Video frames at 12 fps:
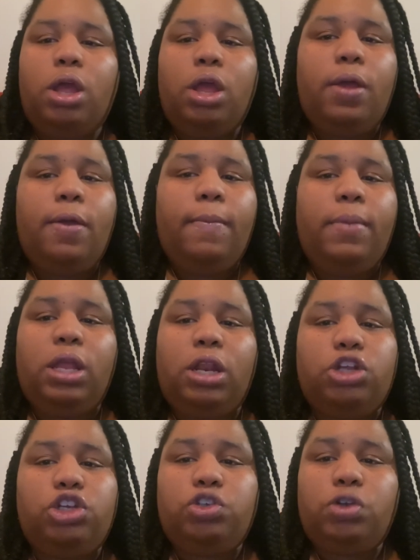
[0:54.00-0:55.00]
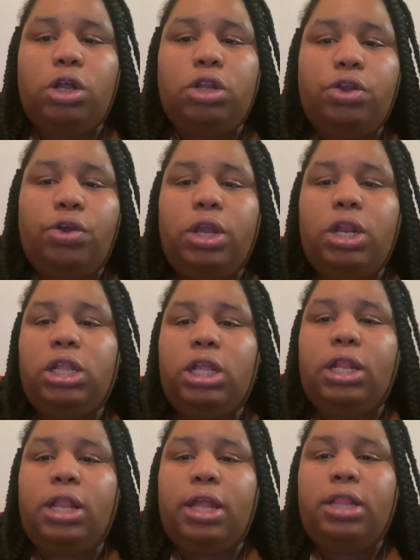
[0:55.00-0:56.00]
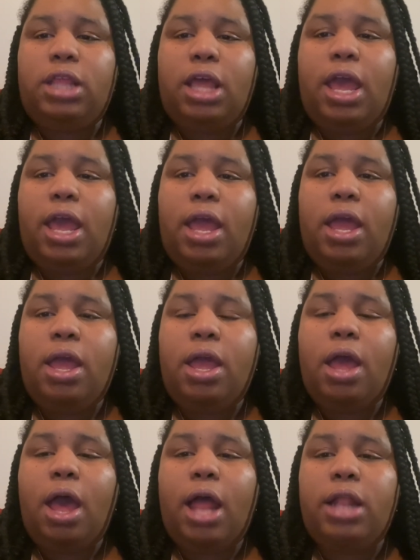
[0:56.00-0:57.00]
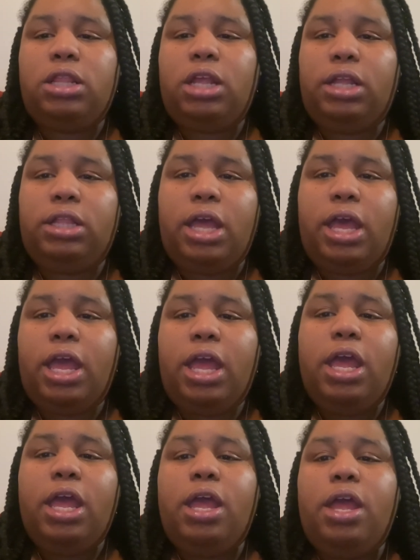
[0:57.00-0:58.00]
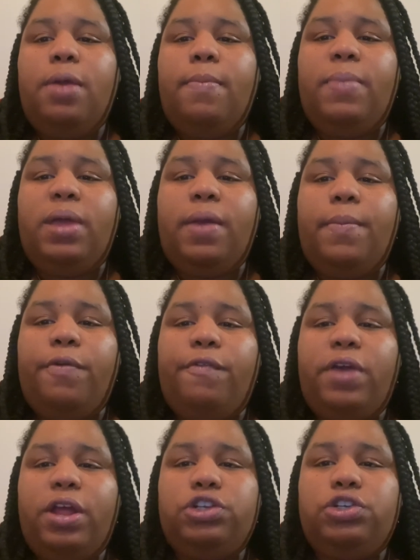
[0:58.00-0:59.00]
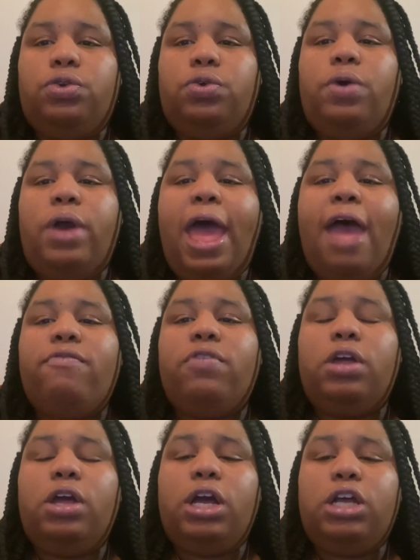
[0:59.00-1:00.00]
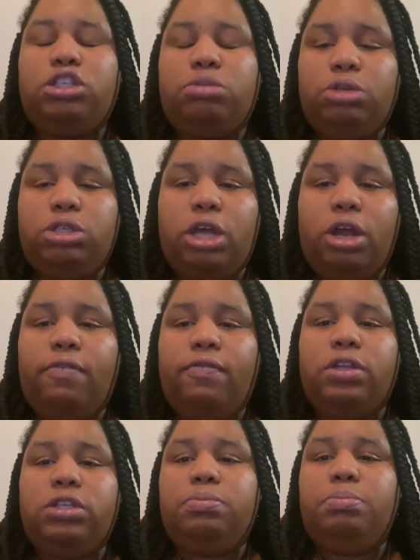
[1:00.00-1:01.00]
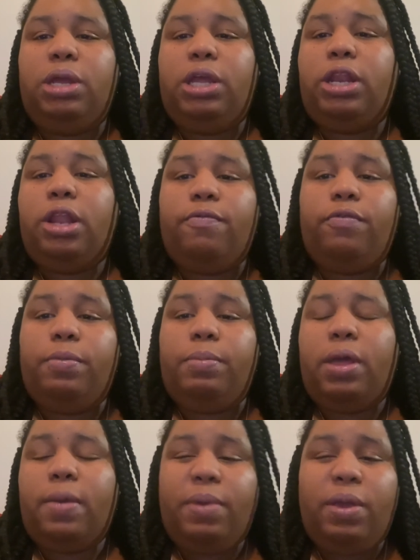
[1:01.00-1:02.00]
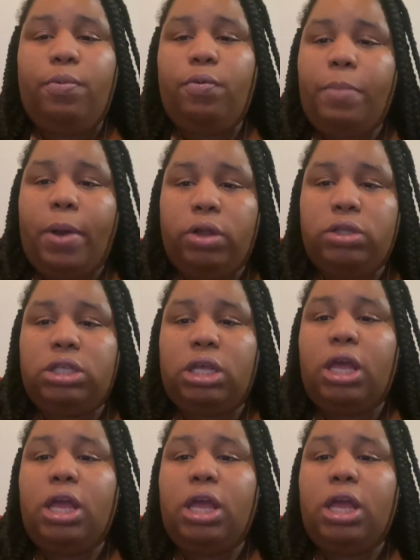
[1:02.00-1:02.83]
be an instructor, anything like that, I think that being professional, having good customer service, being able to be a people person,